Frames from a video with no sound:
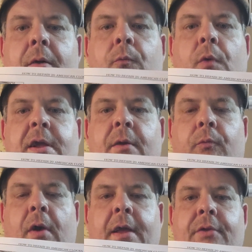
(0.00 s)

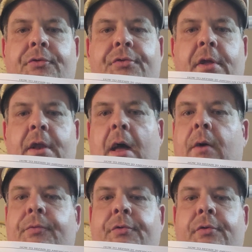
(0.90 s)
rearranged and
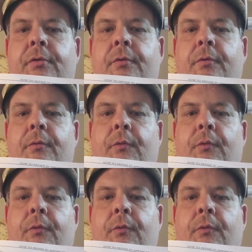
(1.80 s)
how to